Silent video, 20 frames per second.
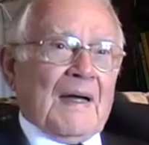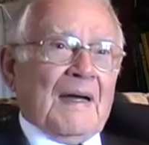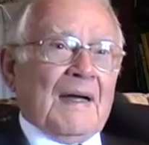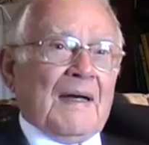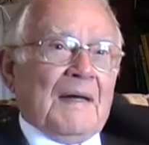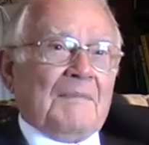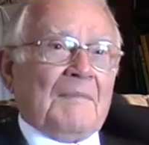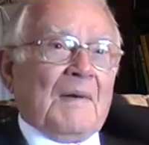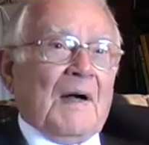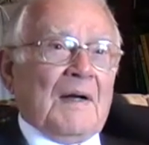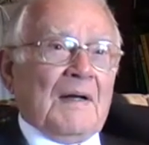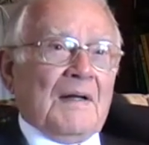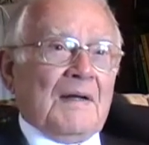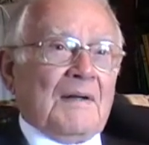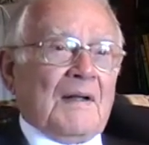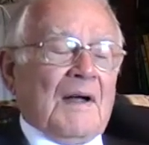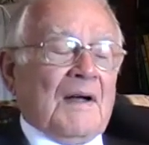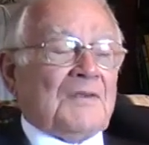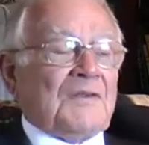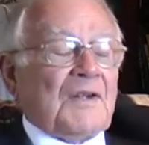
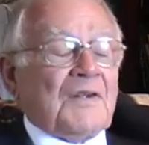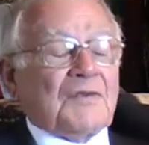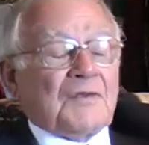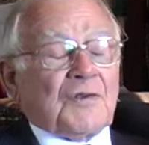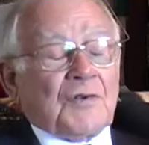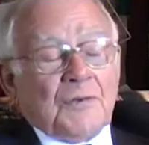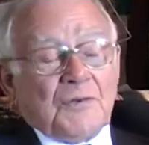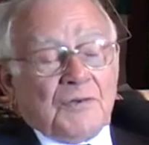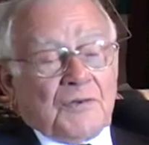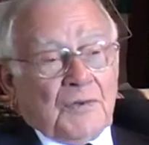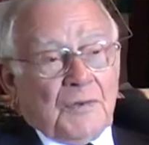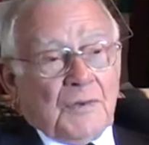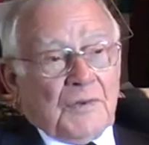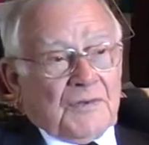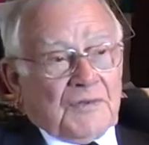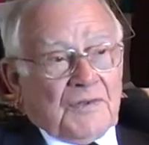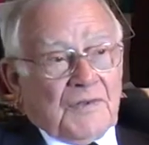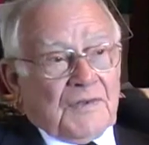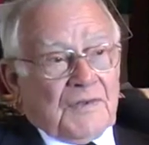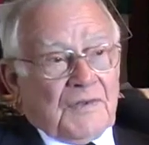I did 2
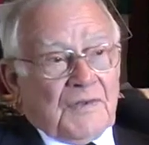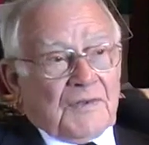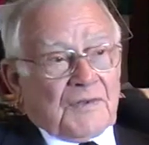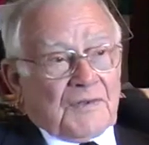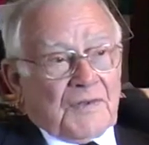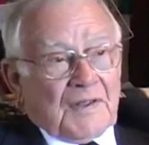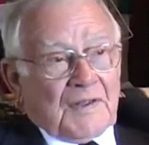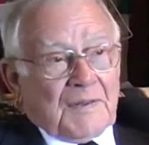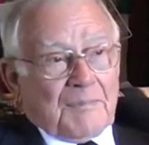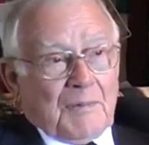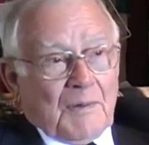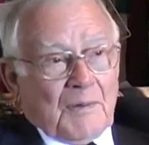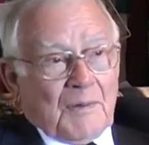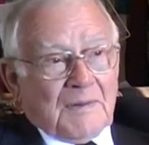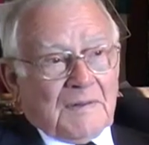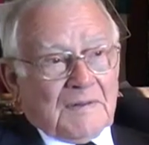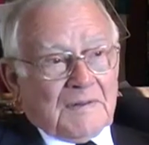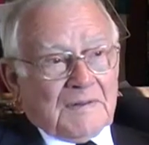tours in Singapore.